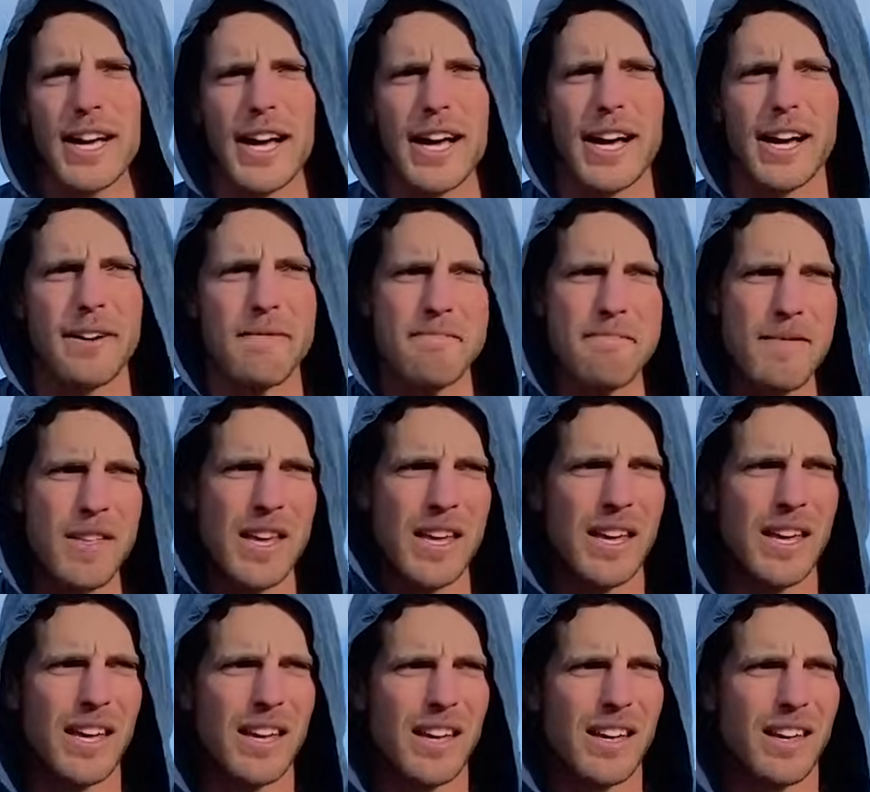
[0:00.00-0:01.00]
uh,
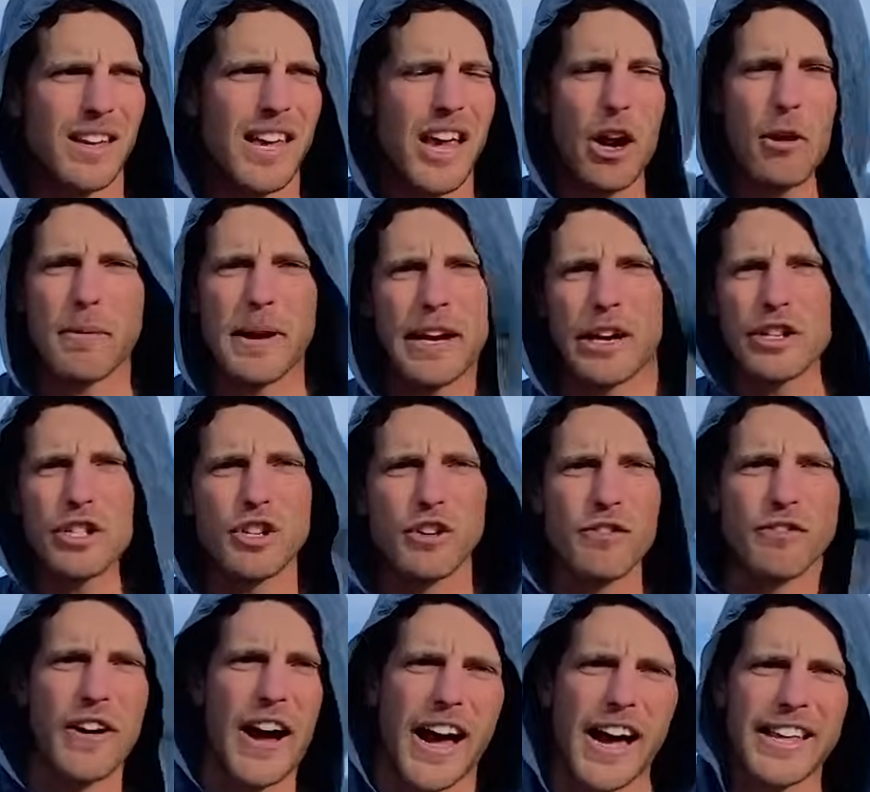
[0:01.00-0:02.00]
carabiners you
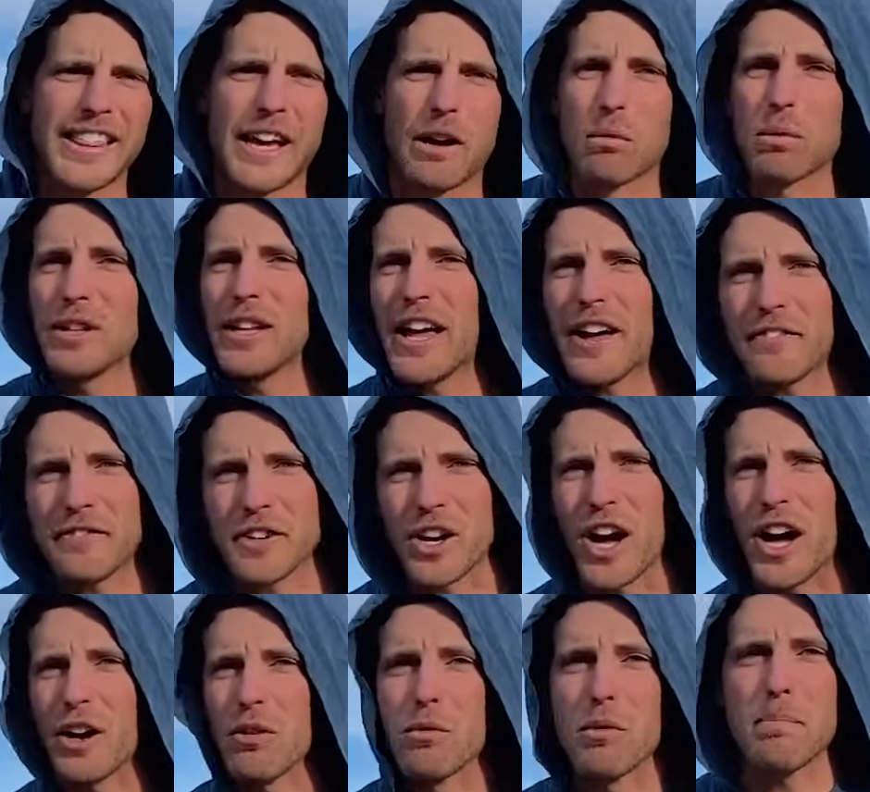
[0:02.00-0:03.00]
find that were left
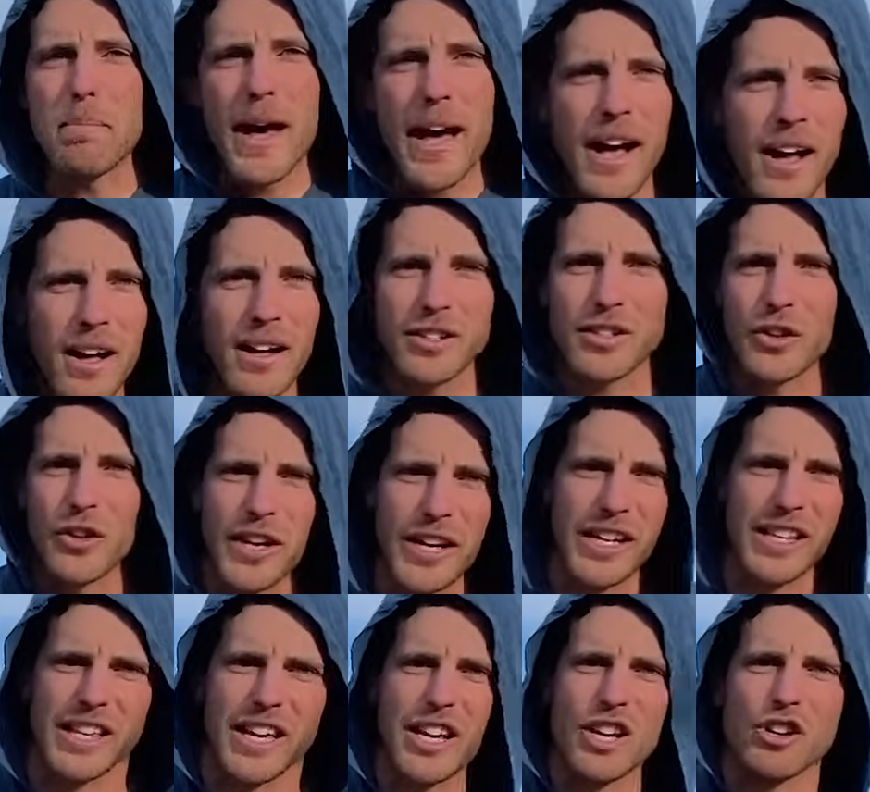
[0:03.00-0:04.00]
on rappels or
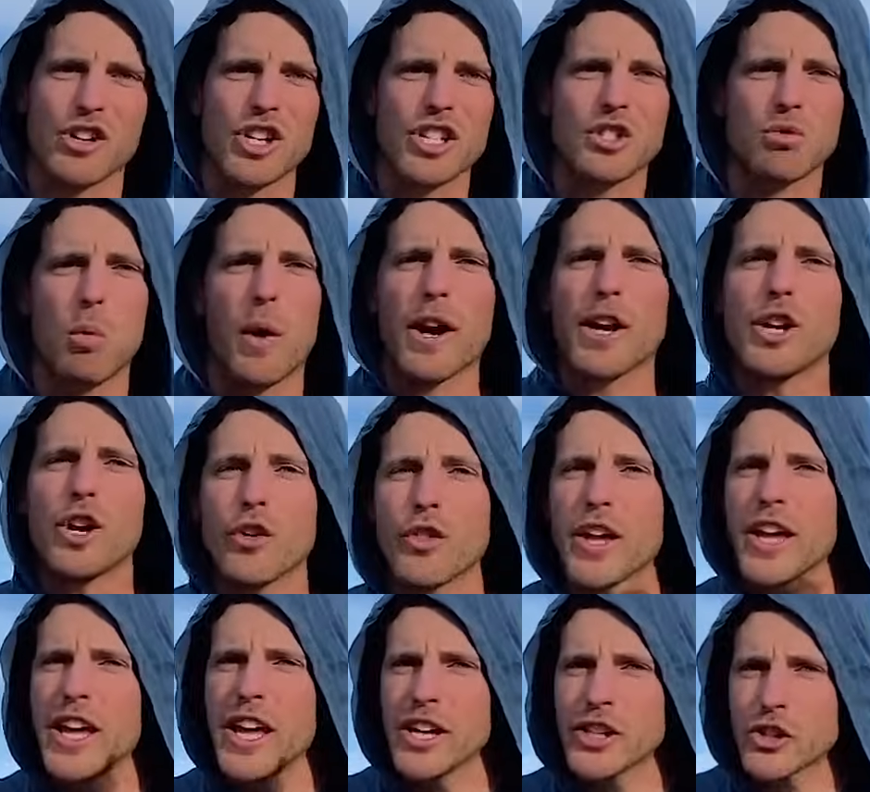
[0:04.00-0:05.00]
anything. You just want to know
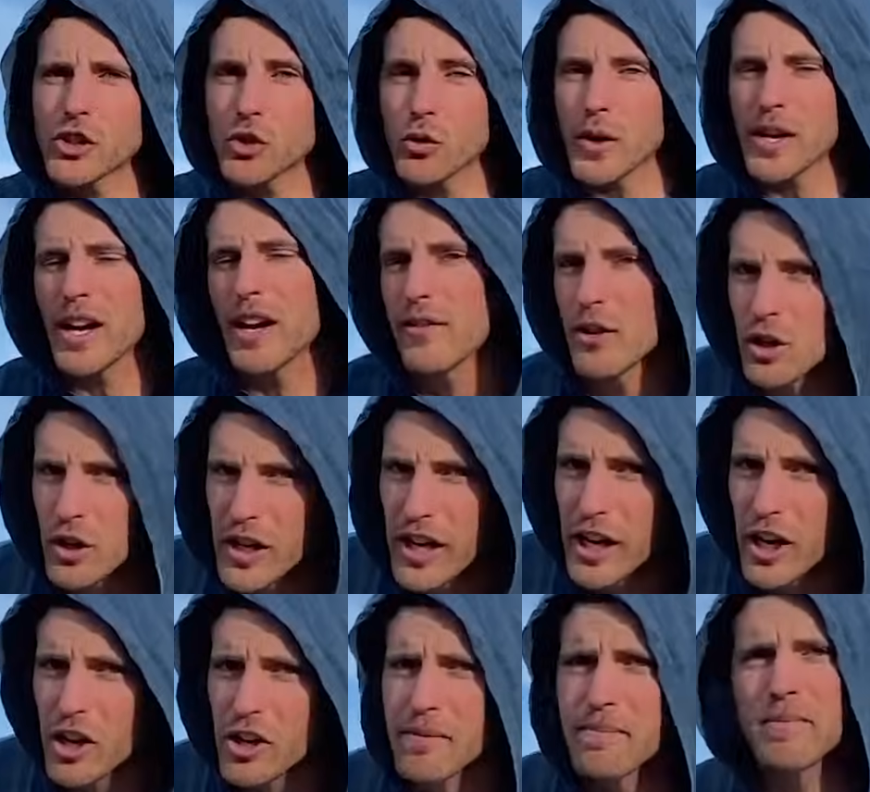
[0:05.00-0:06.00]
the history of your
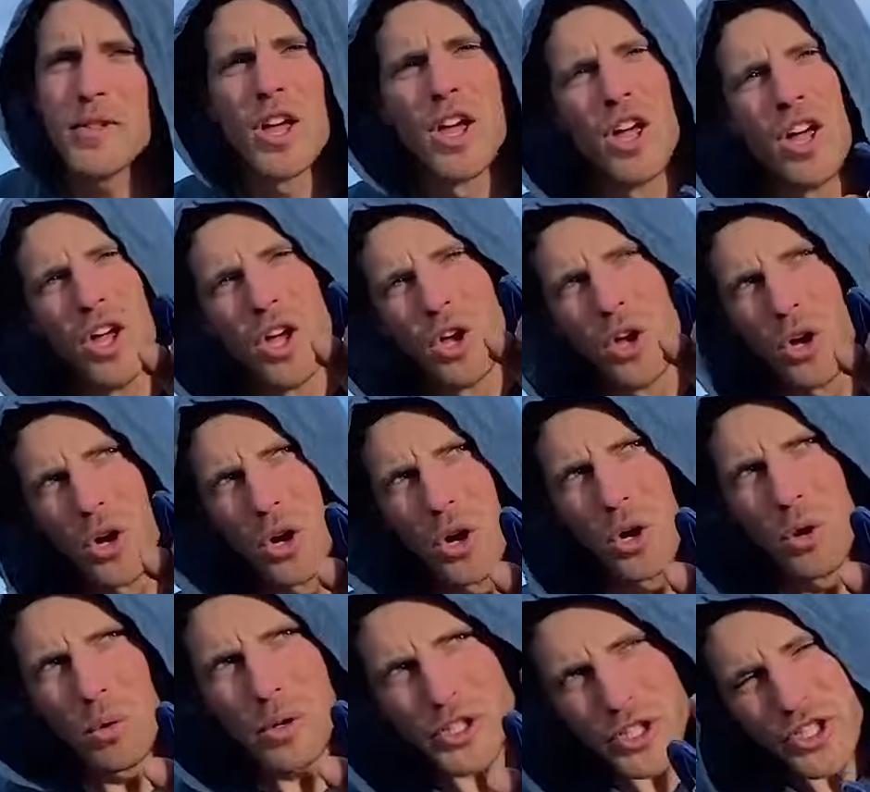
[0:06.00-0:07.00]
gear,
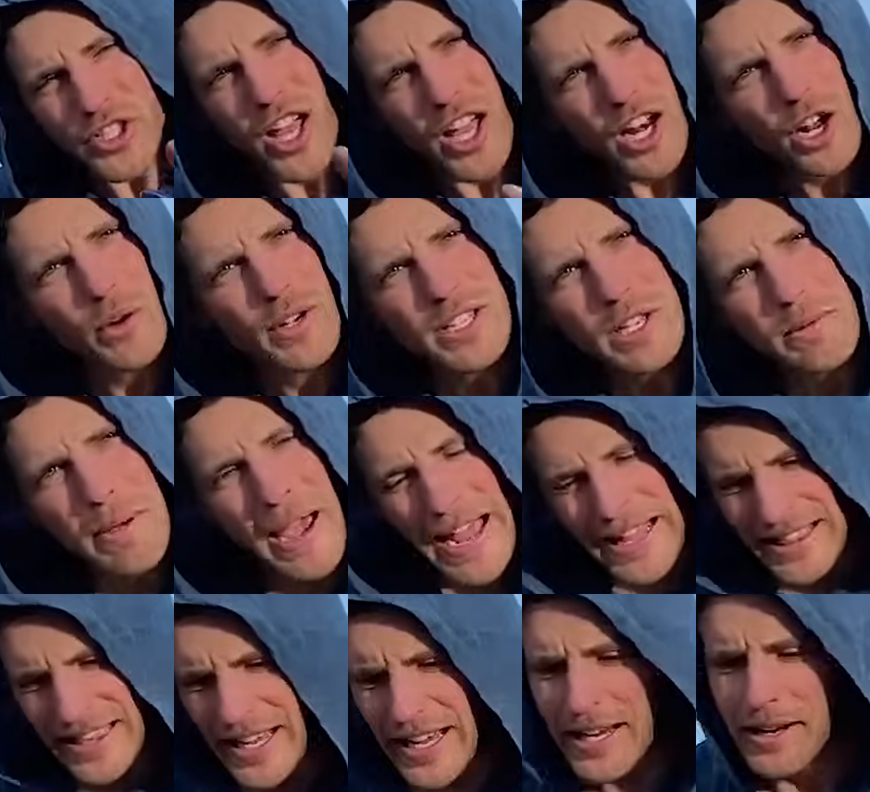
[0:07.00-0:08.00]
which is not always a
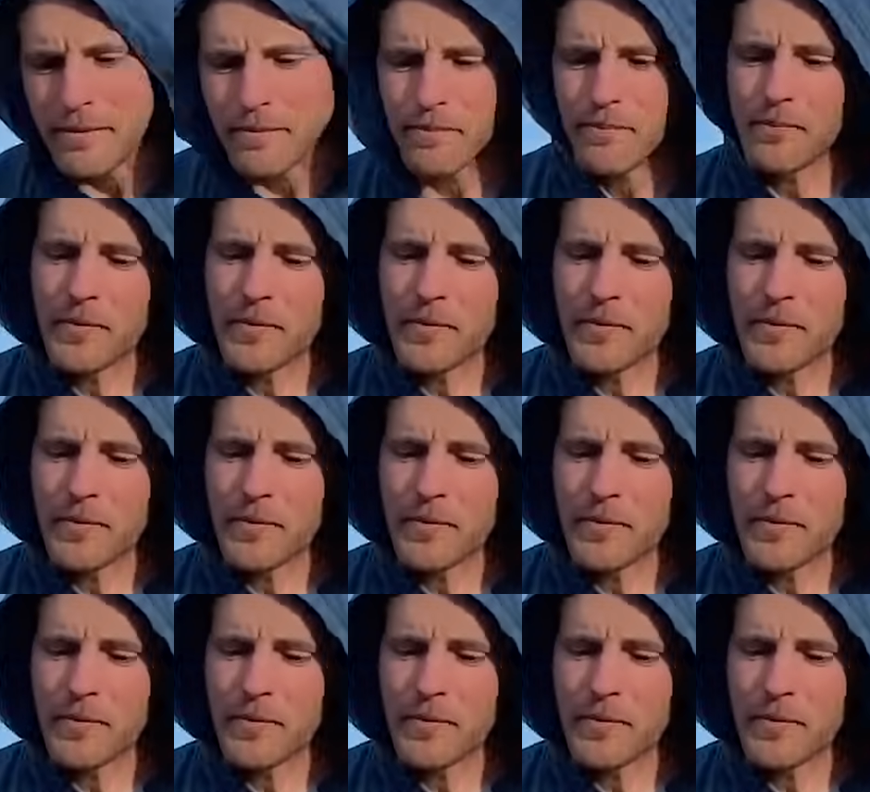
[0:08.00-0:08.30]
bad thing.